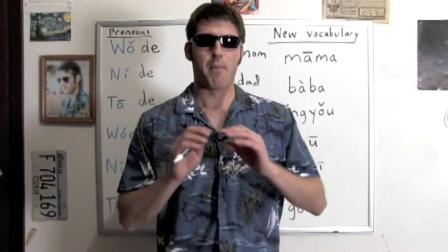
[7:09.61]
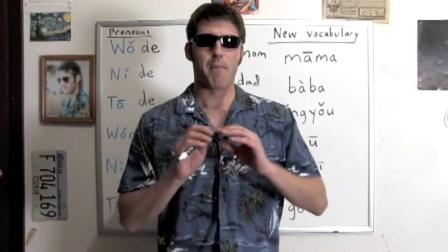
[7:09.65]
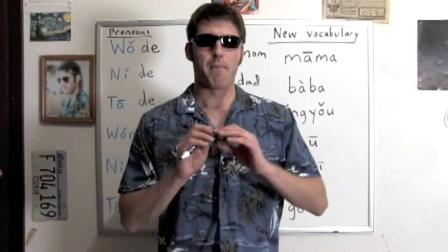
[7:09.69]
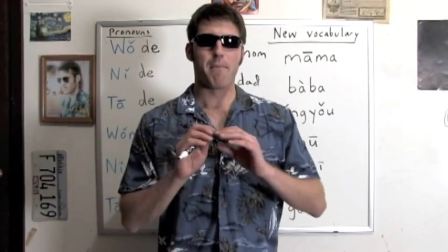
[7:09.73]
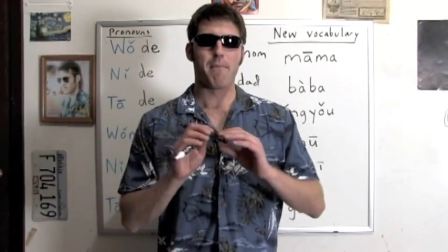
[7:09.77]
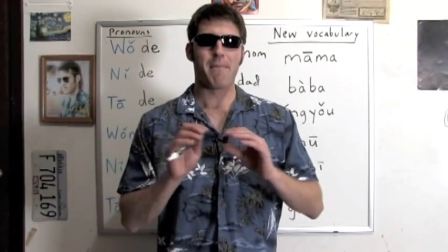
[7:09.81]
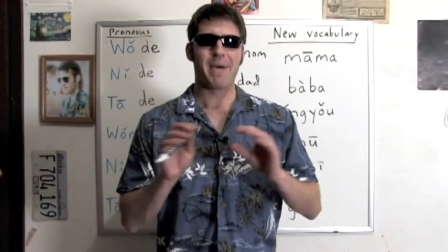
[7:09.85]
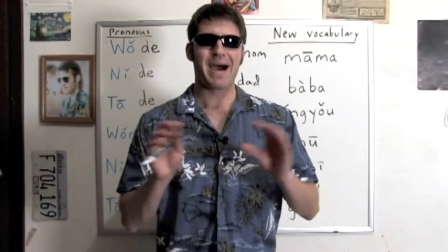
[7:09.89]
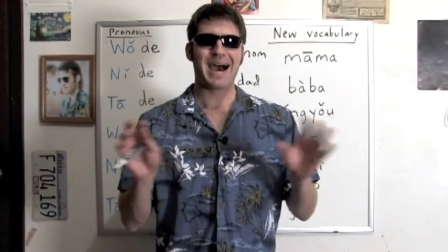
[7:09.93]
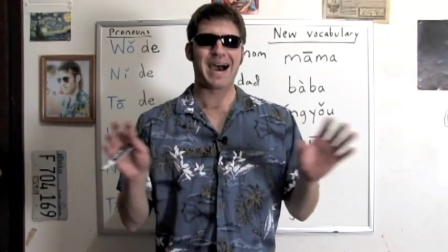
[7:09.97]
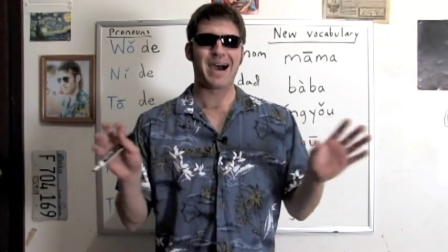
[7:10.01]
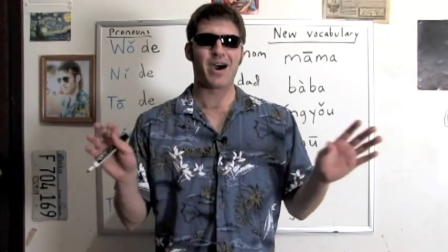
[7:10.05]

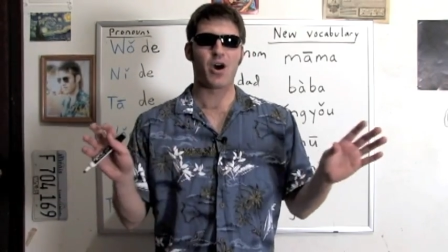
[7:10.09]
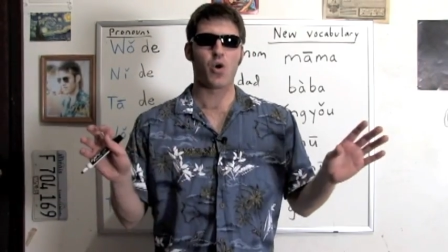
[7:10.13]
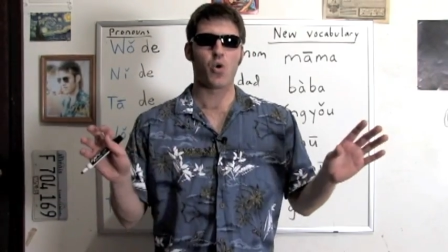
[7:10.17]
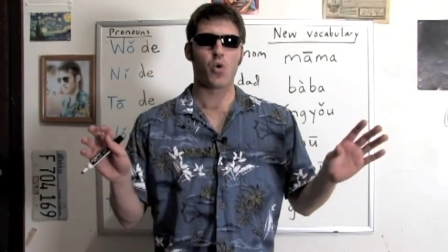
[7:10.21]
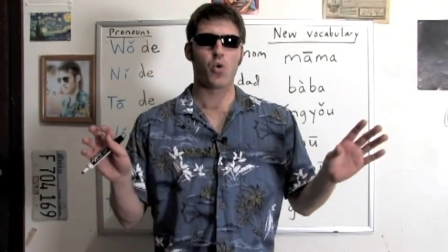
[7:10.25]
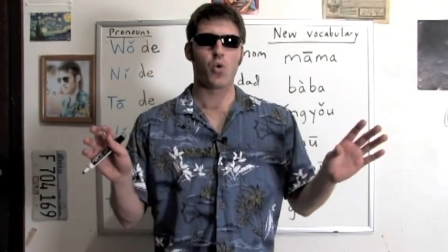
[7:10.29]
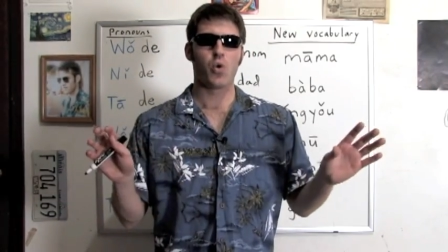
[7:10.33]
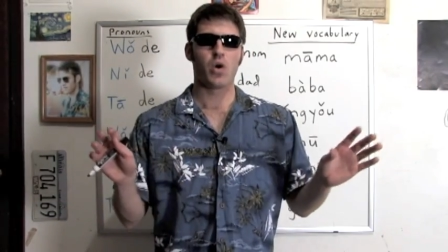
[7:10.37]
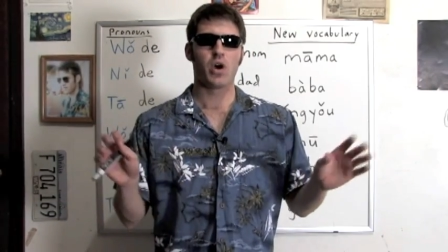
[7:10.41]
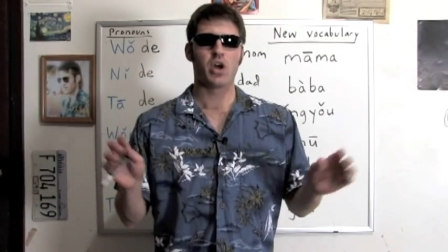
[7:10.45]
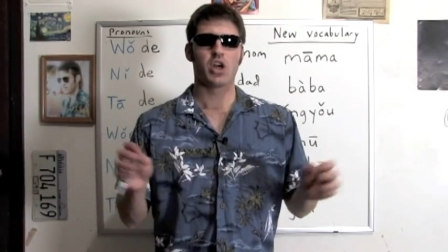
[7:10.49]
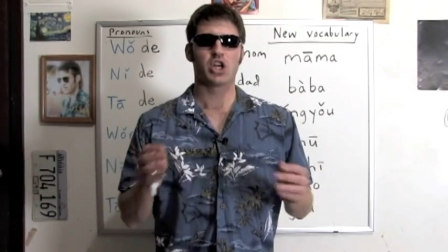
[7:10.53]

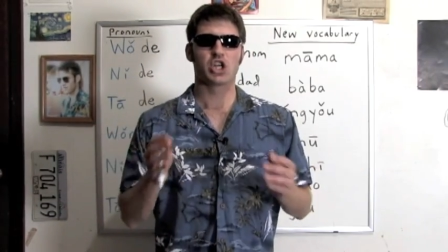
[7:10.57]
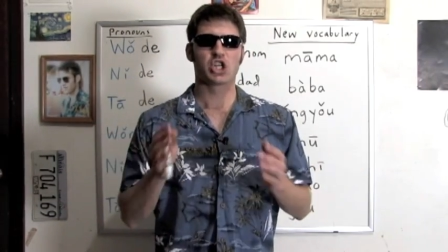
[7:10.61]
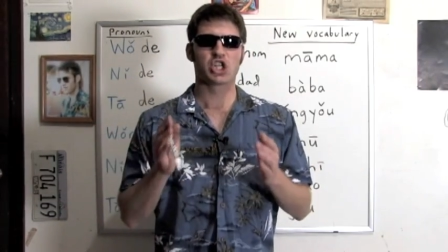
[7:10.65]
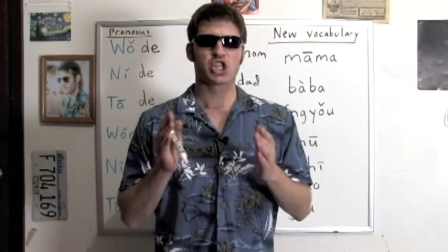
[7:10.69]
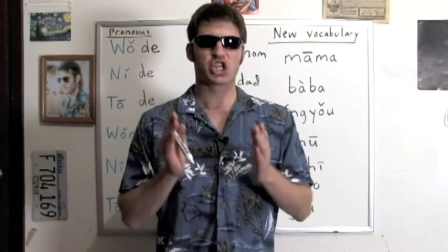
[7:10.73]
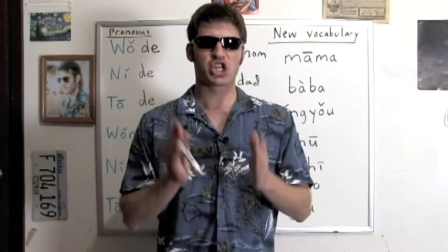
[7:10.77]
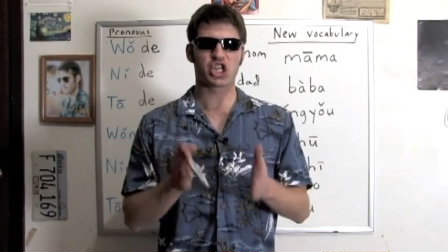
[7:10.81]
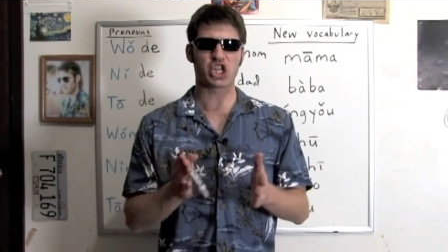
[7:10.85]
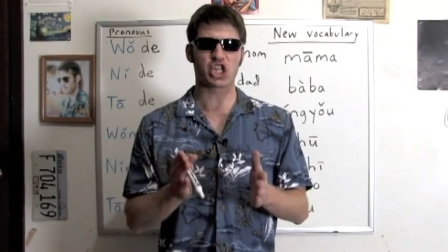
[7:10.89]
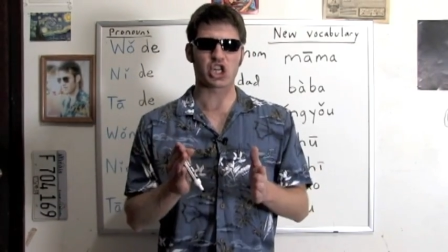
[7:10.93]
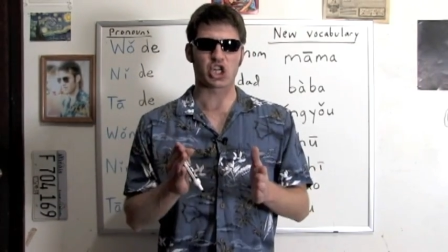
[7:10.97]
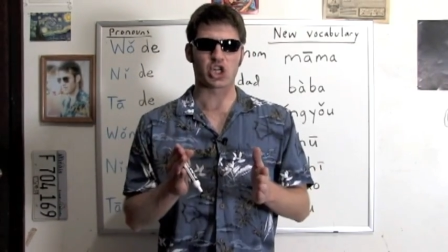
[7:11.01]
Mao
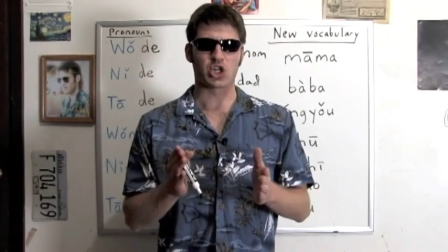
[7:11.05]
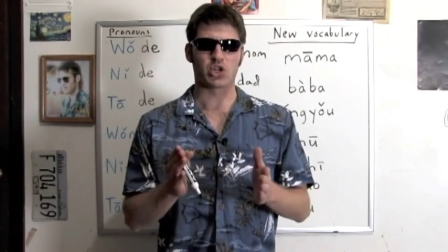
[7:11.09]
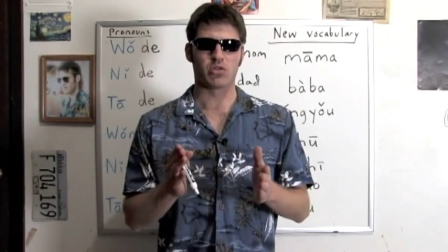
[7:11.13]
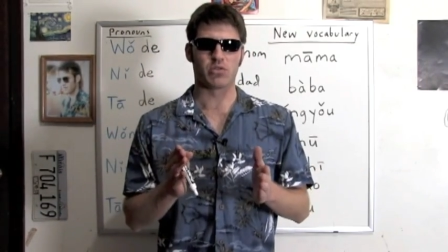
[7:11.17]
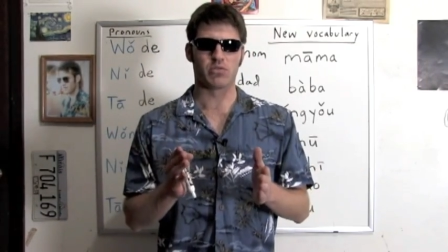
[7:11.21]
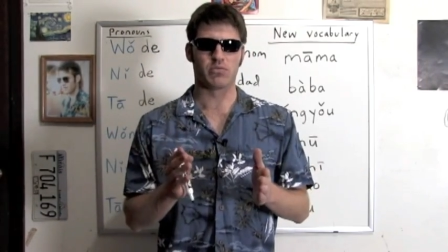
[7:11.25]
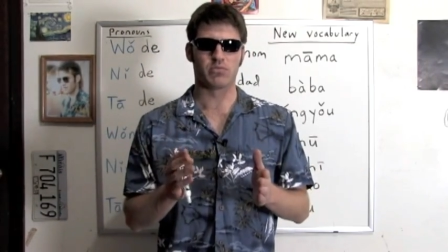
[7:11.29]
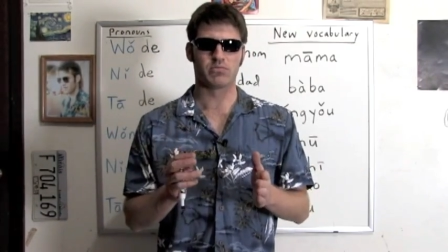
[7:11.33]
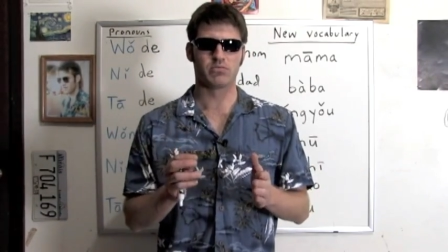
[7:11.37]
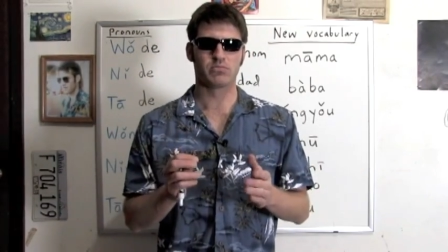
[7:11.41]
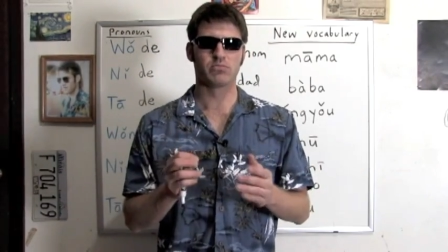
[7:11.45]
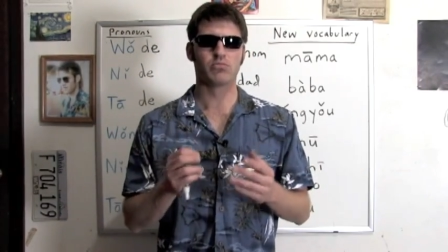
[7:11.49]
shi
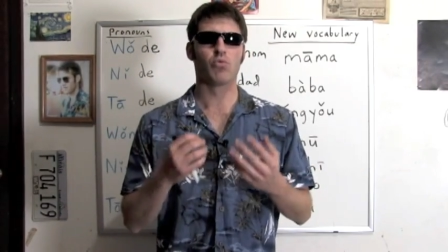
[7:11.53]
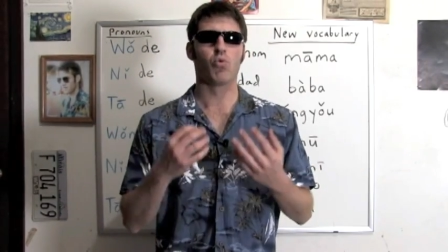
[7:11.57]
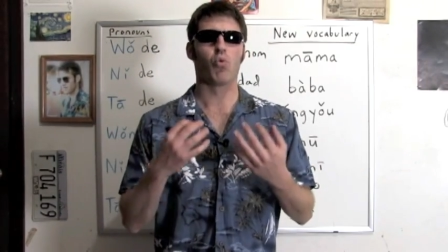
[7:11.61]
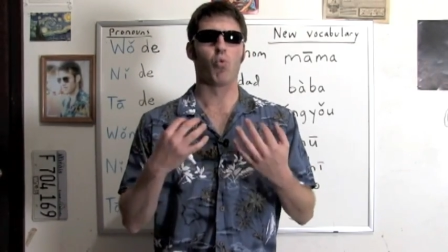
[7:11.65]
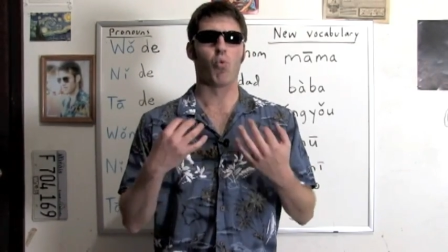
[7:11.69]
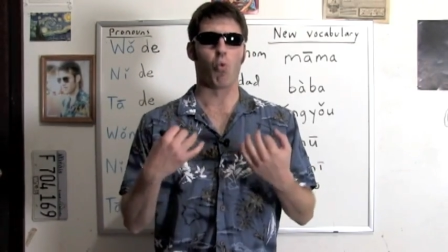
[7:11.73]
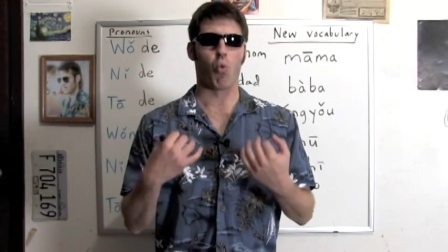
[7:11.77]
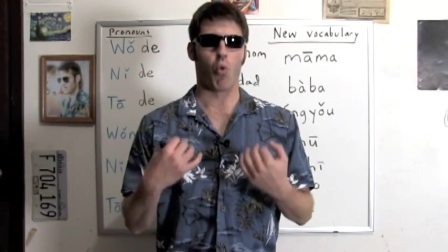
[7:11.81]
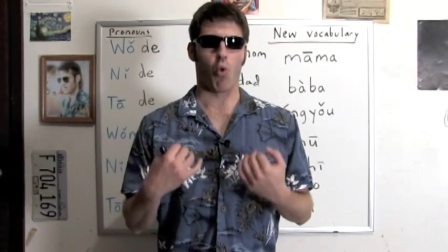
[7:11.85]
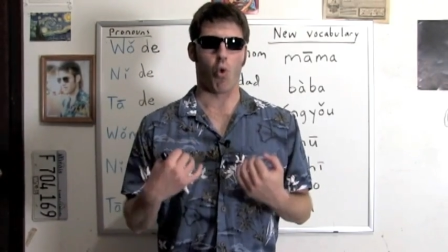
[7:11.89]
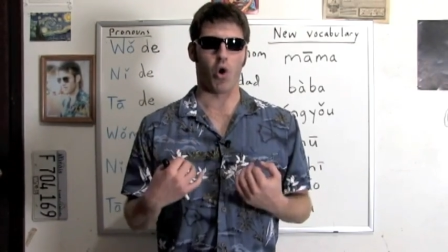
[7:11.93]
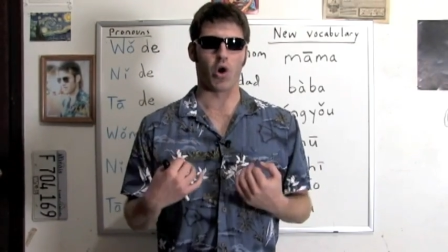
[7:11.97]

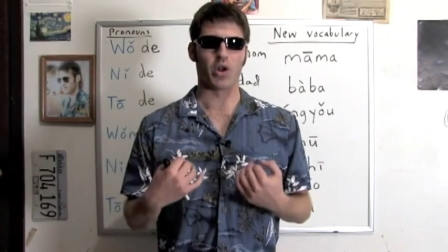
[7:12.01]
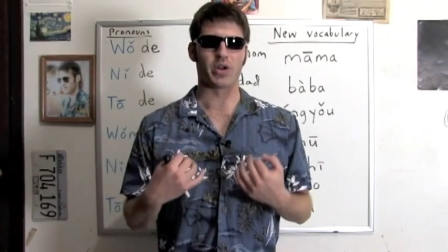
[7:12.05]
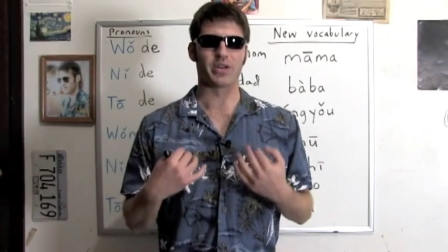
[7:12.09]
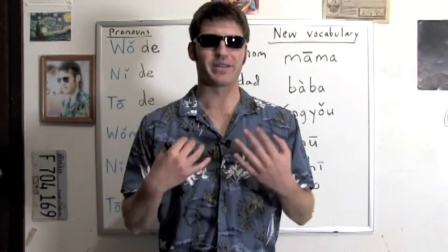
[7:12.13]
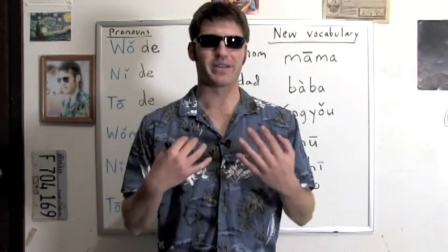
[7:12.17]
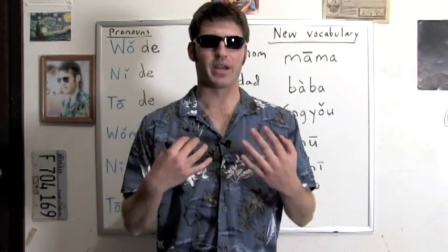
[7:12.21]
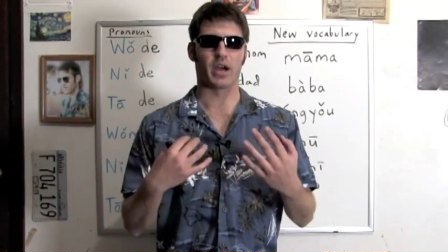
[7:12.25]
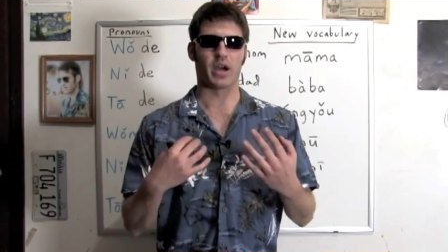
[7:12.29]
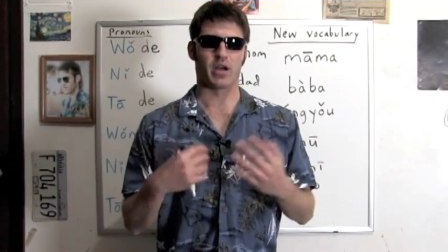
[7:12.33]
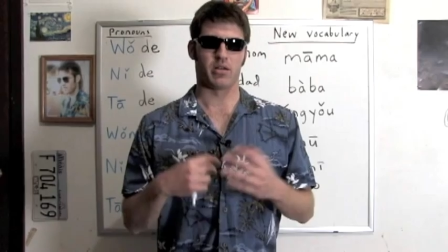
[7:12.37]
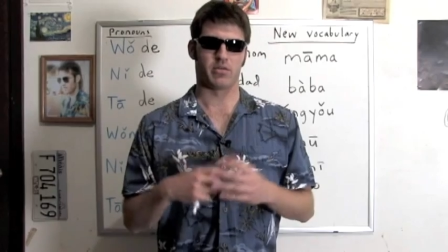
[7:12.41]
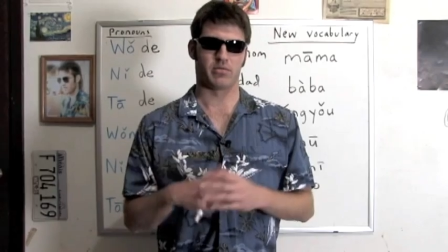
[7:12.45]

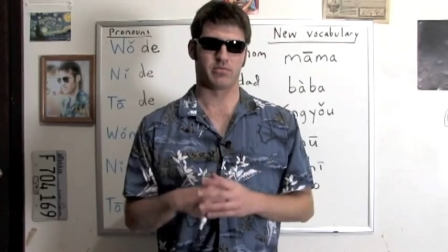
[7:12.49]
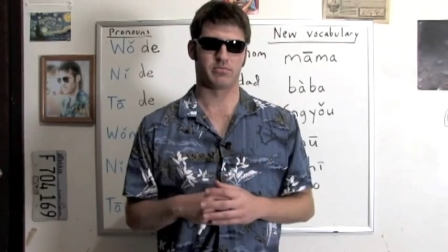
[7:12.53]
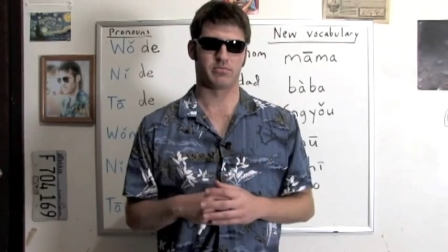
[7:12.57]
what de.